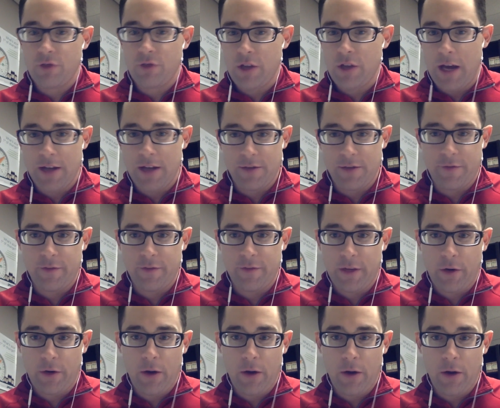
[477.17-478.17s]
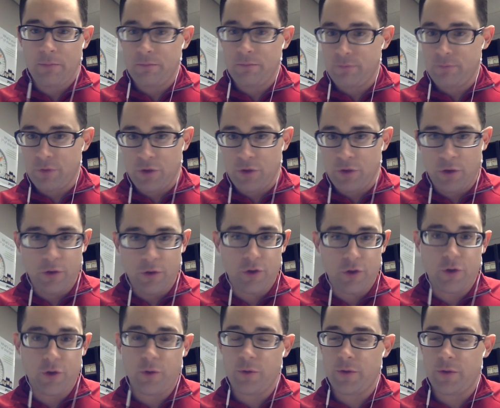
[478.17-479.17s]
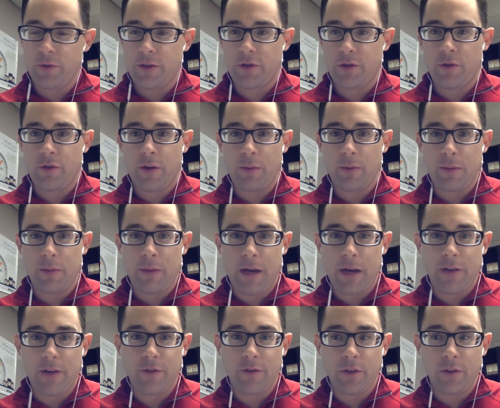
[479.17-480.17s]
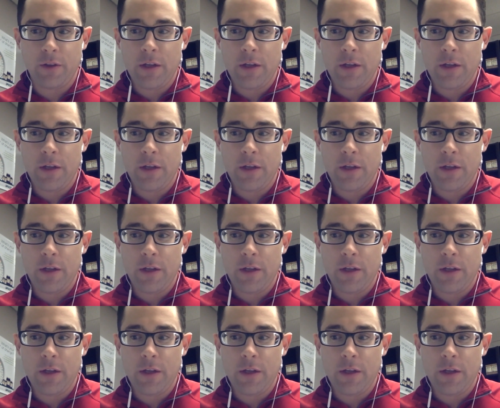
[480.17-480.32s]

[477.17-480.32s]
she has a flare-up. Her shoulder is incredibly painful.